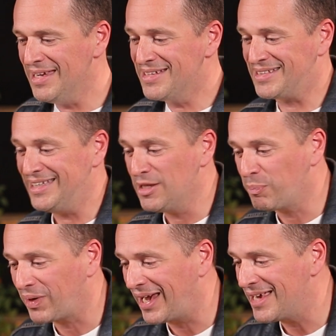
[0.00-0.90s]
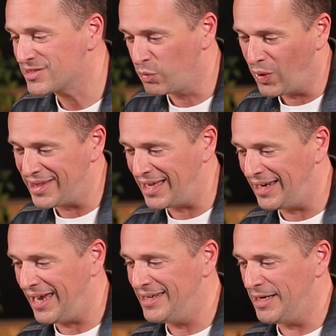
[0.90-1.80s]
See the place where they
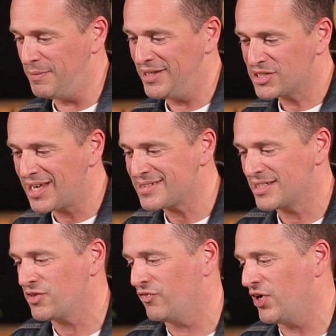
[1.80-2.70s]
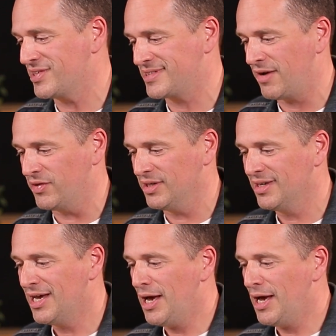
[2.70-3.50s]
laid him. This says this in verse 7.